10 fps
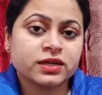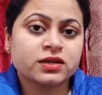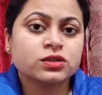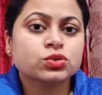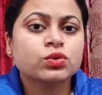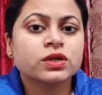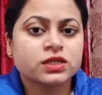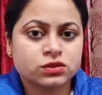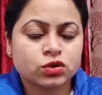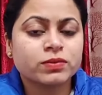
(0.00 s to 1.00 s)
So it's
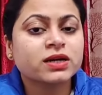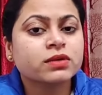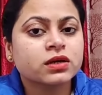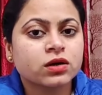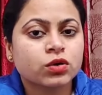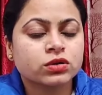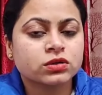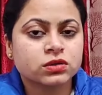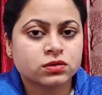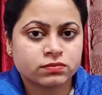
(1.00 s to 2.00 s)
not, but
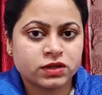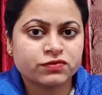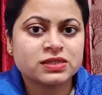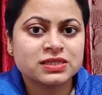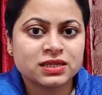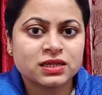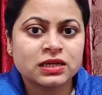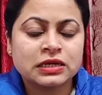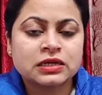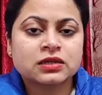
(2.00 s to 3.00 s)
on if we see
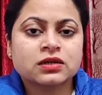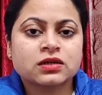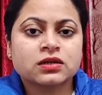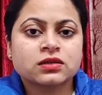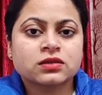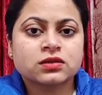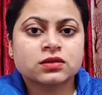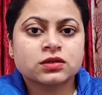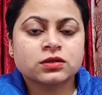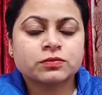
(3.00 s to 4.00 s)

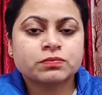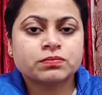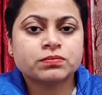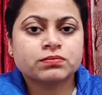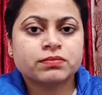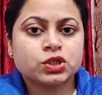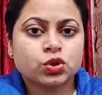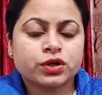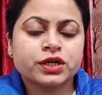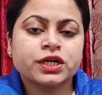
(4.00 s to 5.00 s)
the
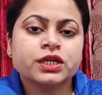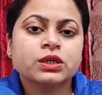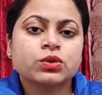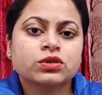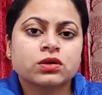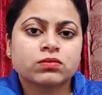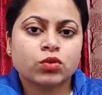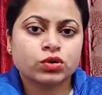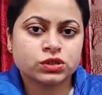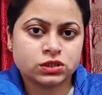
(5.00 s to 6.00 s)
majority or the
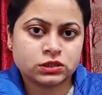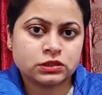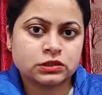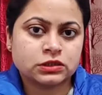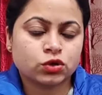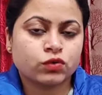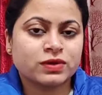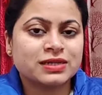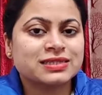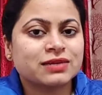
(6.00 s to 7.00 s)
most novels,
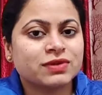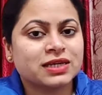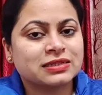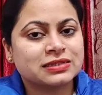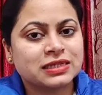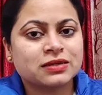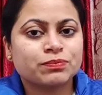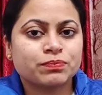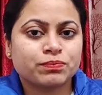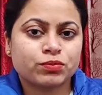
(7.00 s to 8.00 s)
then we can see a
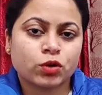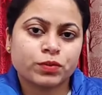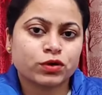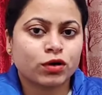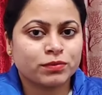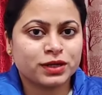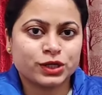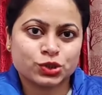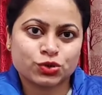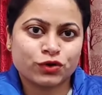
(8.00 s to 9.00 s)
proper combination
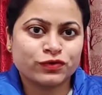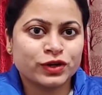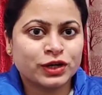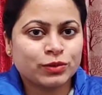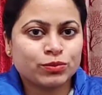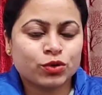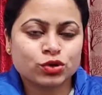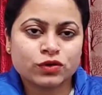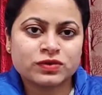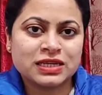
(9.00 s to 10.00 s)
of both
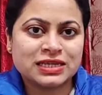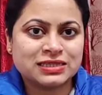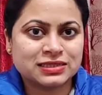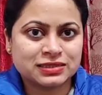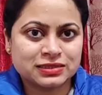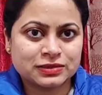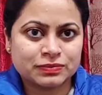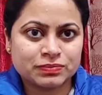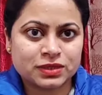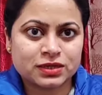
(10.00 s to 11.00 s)
of these
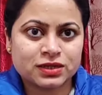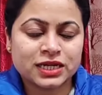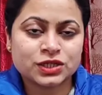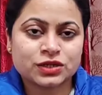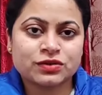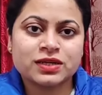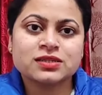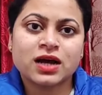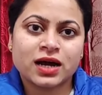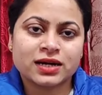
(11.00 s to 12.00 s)
categories,
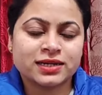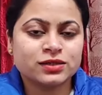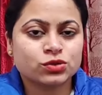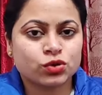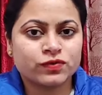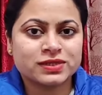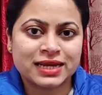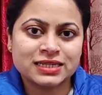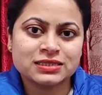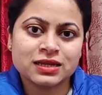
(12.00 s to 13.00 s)
hard and soft
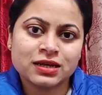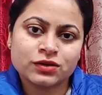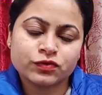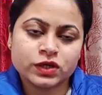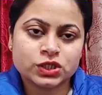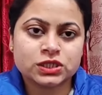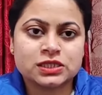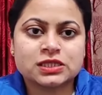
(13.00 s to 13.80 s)
science fictions.